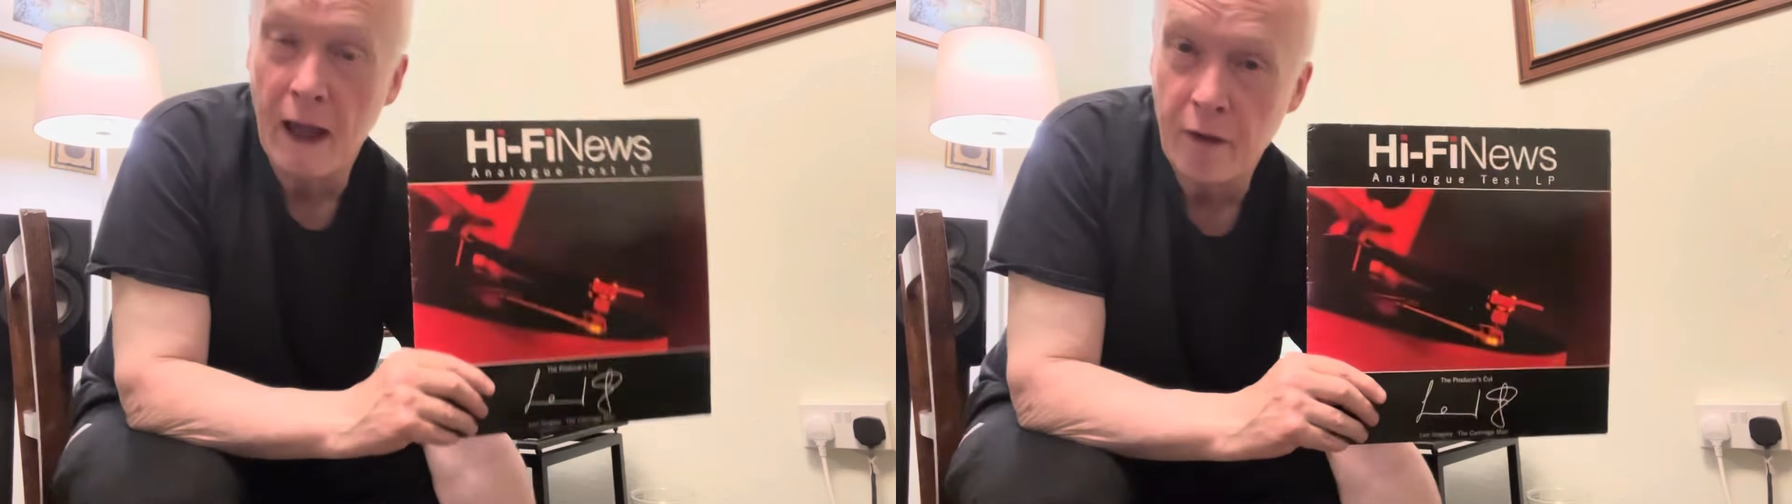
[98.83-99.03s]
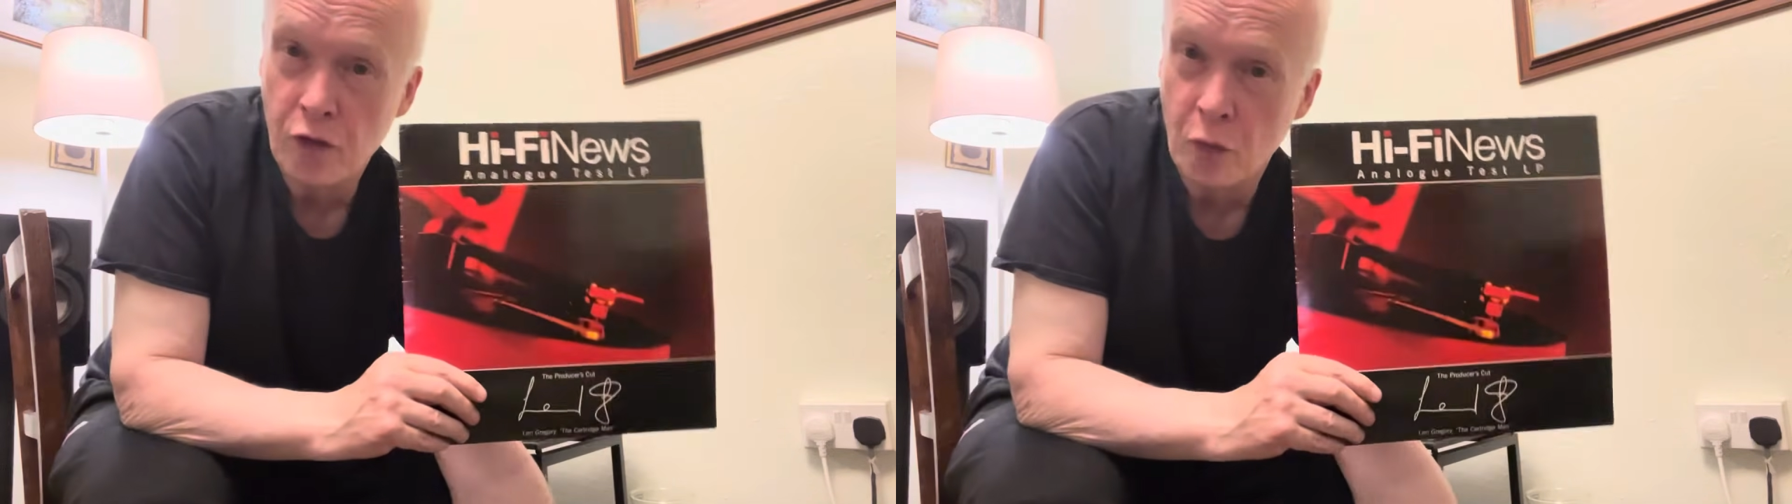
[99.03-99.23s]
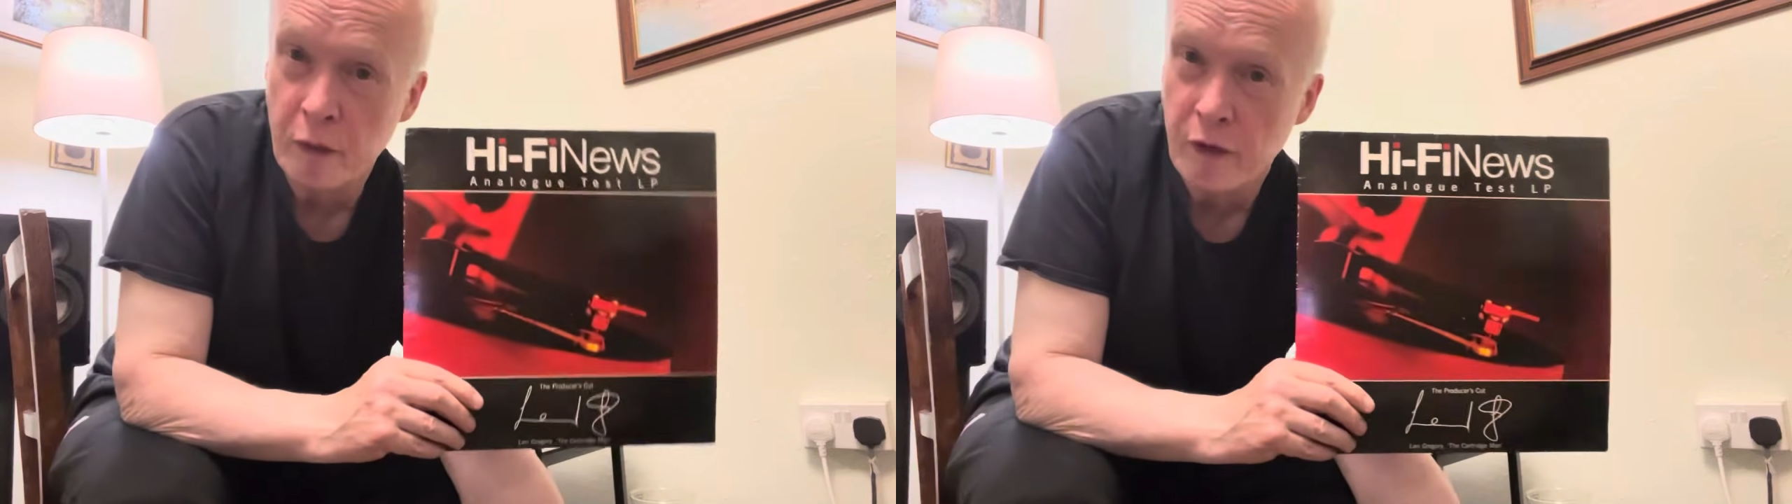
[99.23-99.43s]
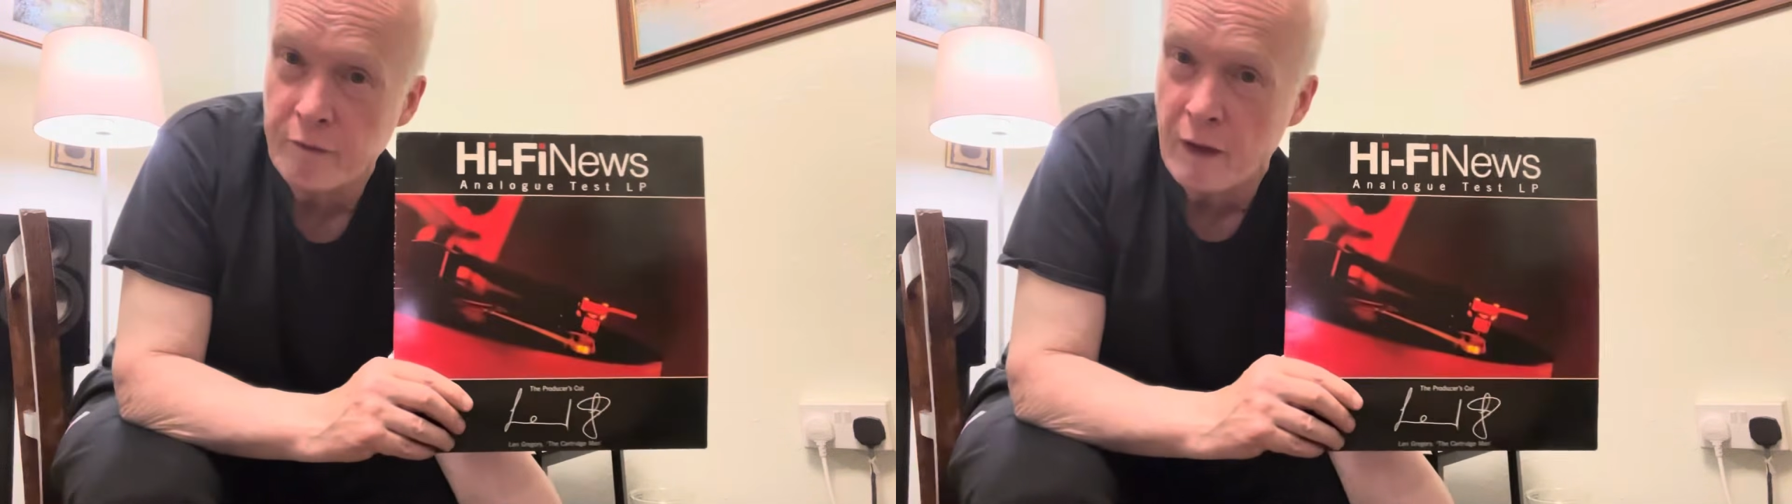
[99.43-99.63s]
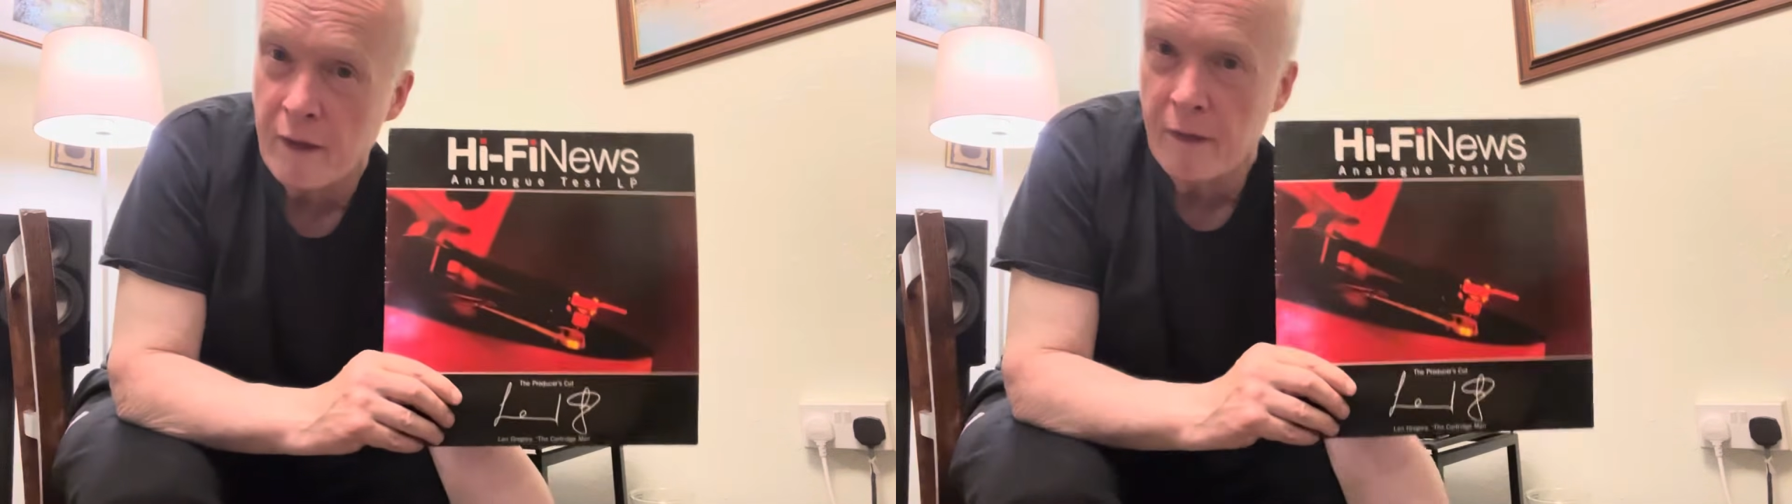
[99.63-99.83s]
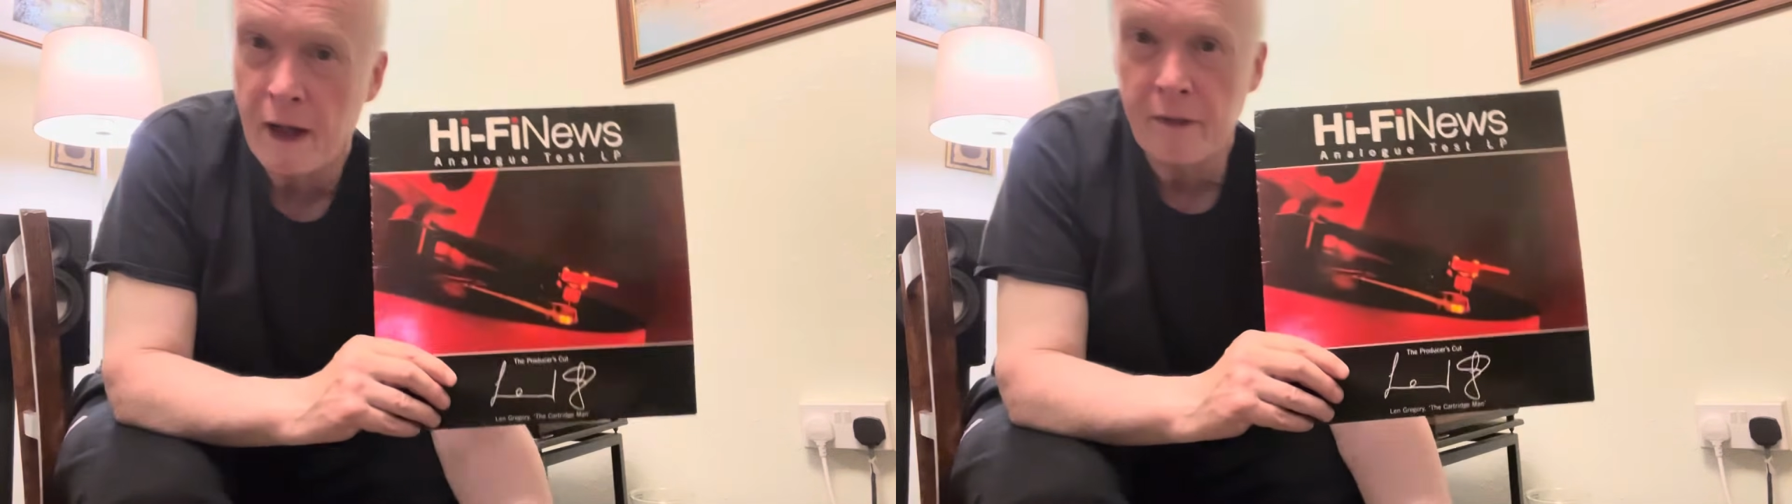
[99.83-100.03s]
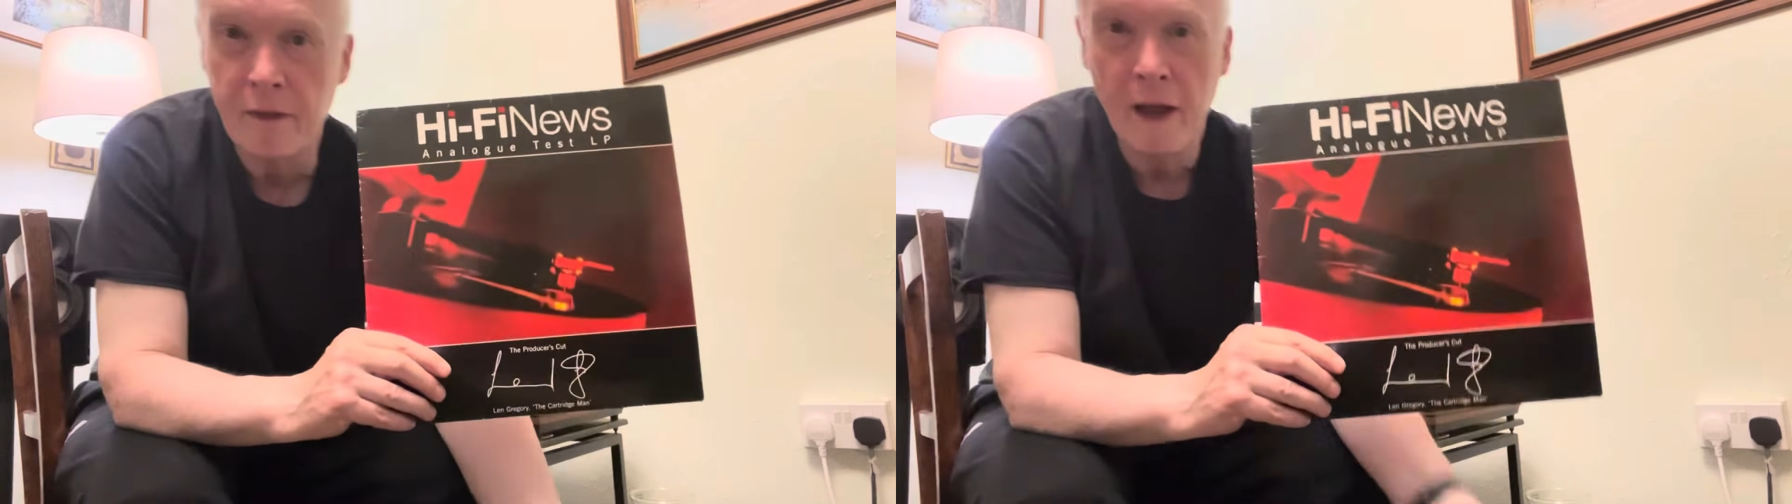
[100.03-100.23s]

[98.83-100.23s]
so once I've done that,